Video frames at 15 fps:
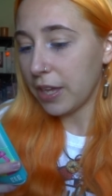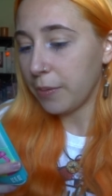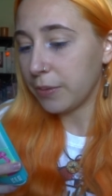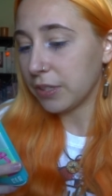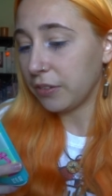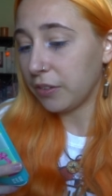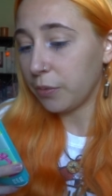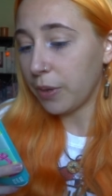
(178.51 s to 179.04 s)
he
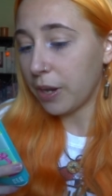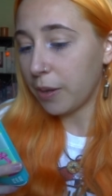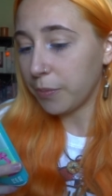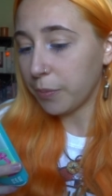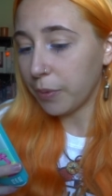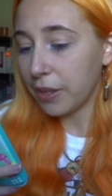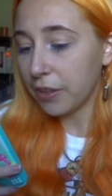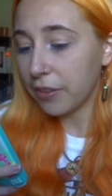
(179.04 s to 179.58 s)
was
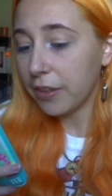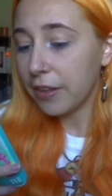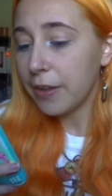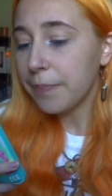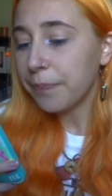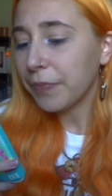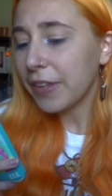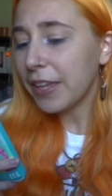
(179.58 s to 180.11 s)
underwhelmed with.
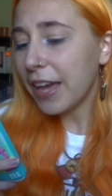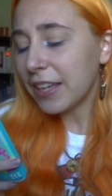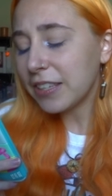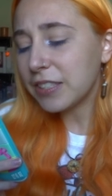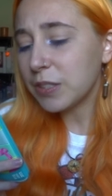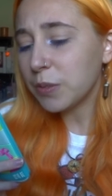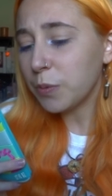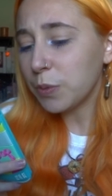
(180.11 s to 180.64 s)

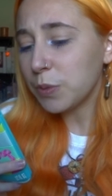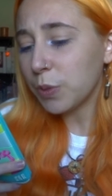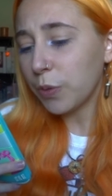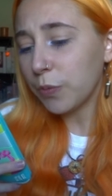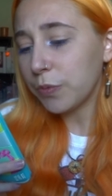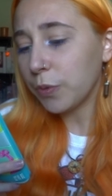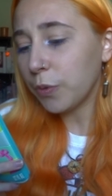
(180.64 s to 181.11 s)
Yes, sort of.